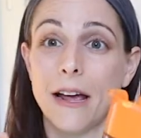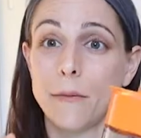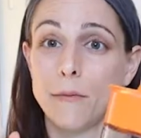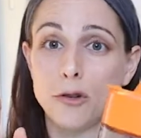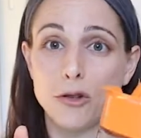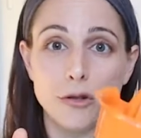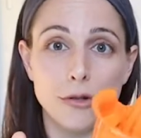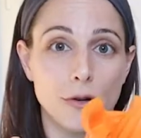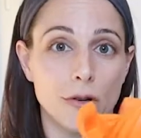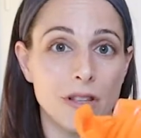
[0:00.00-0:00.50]
I'm
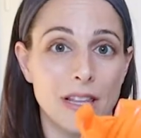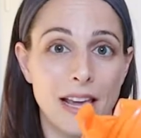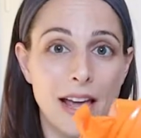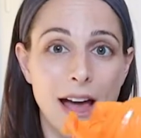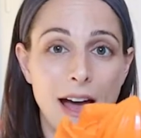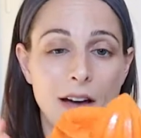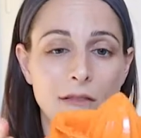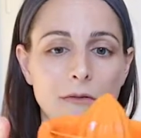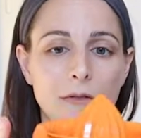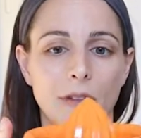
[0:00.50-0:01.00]
sure they
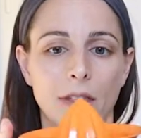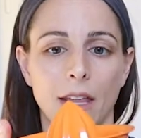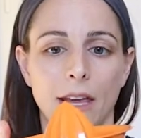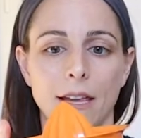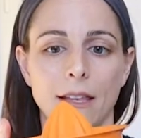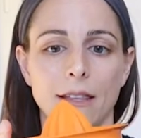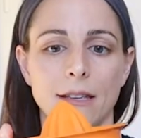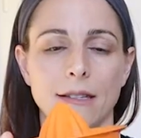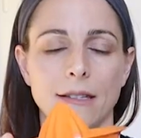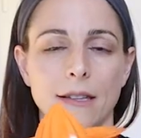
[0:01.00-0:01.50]
have one
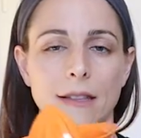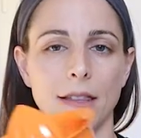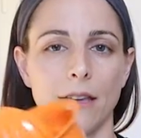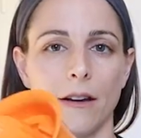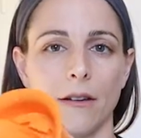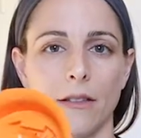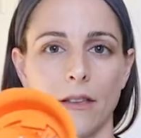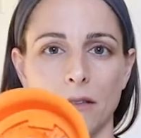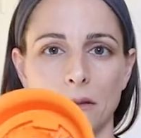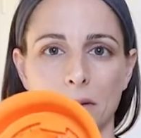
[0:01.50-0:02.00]
like this in
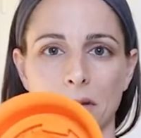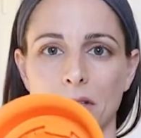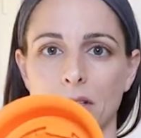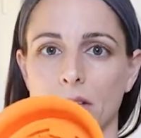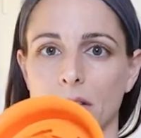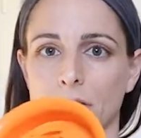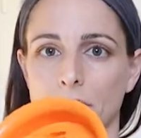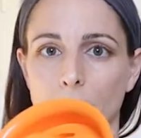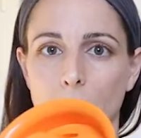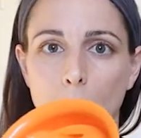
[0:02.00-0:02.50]
there. This one's
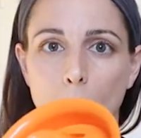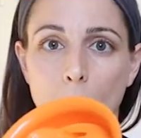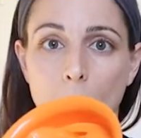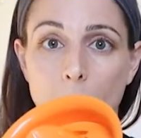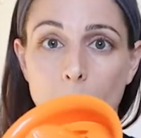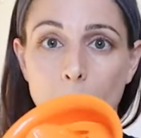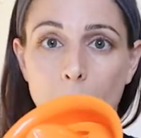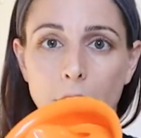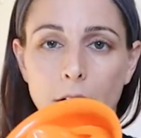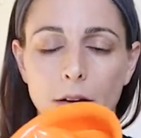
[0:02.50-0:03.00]
just from
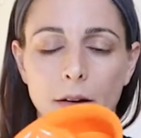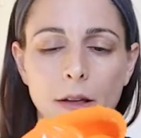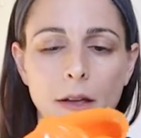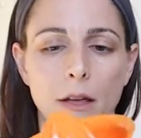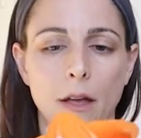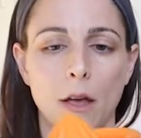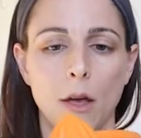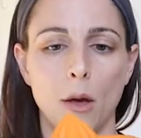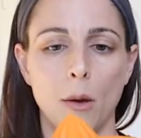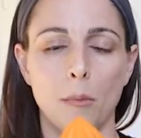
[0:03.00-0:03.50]
Walmart.
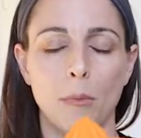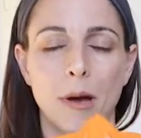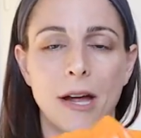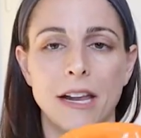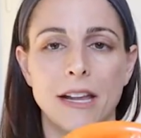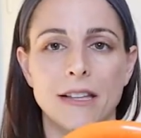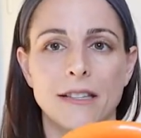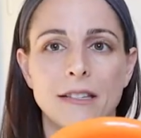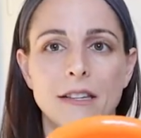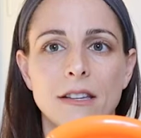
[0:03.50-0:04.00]

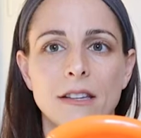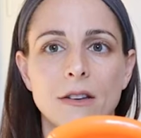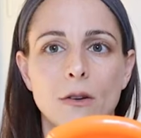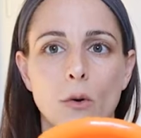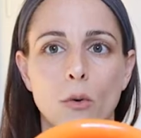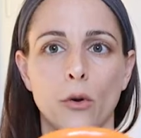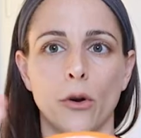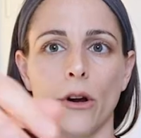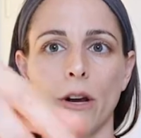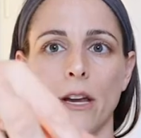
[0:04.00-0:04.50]
But it's an
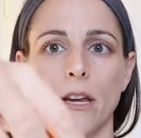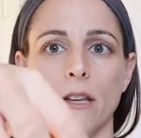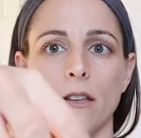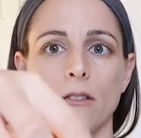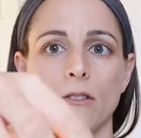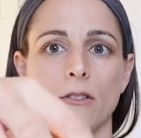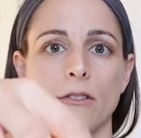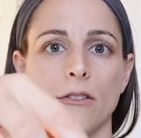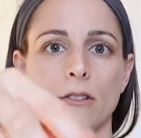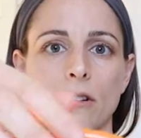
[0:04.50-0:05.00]

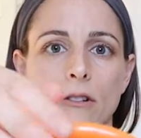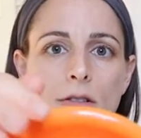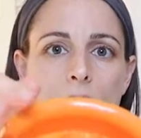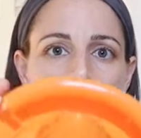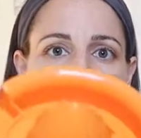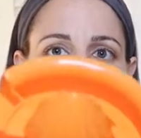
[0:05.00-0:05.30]
orange